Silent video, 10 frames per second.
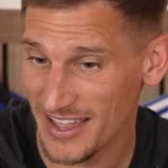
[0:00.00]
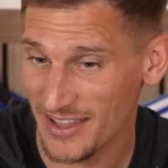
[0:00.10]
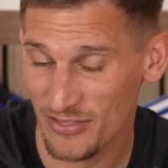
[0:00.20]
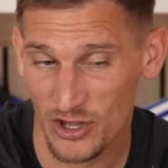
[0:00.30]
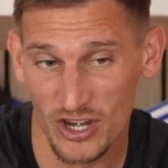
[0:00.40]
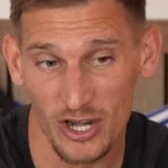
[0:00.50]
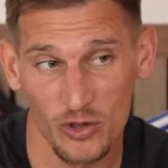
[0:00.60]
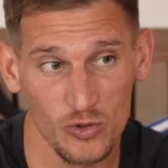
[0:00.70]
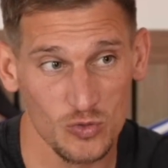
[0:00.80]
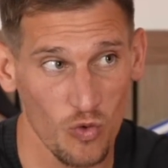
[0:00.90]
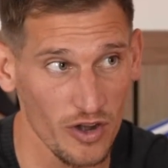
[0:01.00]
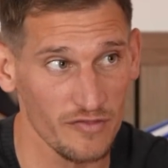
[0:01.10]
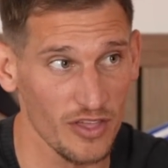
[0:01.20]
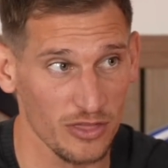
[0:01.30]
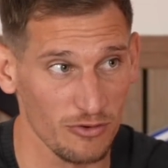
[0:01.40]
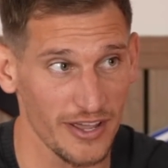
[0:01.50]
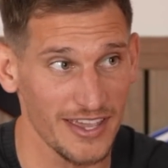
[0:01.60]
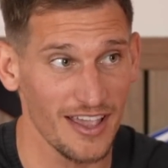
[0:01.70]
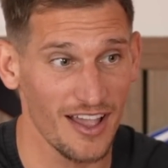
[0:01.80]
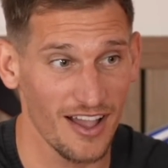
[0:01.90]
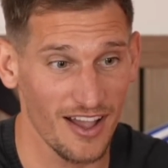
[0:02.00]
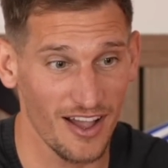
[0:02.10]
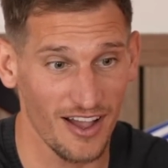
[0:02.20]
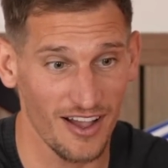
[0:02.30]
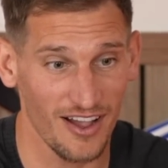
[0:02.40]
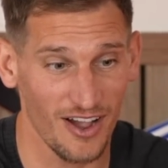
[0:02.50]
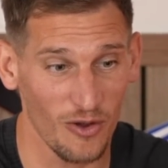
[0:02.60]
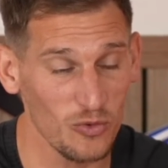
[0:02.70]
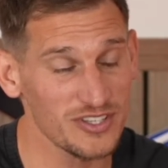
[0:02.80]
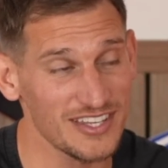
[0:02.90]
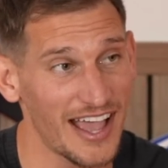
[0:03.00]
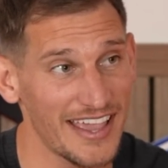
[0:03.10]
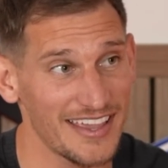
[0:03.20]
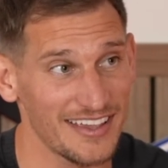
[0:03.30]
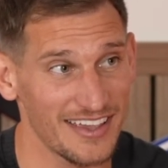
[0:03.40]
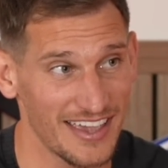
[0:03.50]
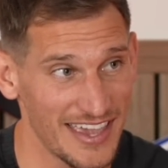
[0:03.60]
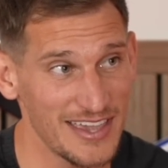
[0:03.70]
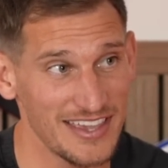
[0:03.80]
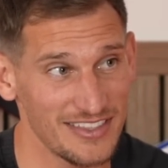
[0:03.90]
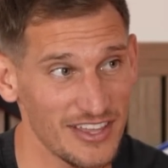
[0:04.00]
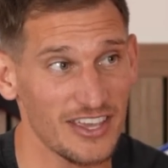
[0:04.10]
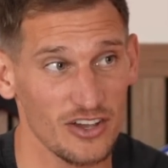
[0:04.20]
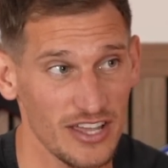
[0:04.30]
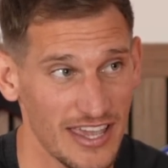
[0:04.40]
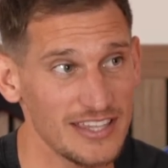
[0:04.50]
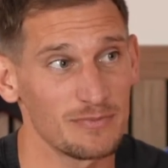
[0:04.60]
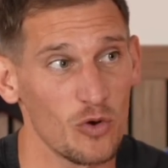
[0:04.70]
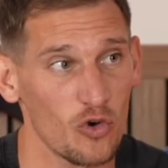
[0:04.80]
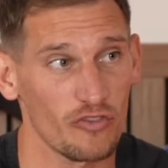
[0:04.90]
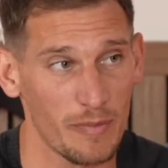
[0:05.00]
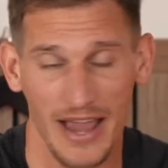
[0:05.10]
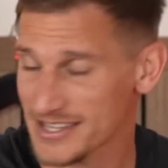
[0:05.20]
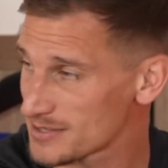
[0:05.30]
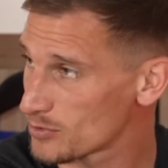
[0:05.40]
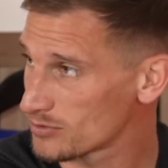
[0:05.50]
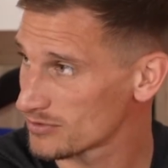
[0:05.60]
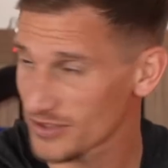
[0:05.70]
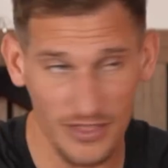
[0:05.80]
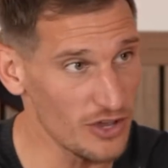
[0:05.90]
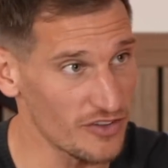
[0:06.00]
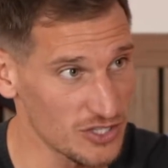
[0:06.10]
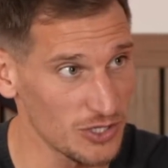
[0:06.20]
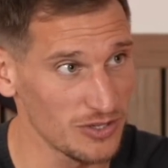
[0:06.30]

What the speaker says: if they're going to lose one of the 3, I would say he's more replaceable than the other two.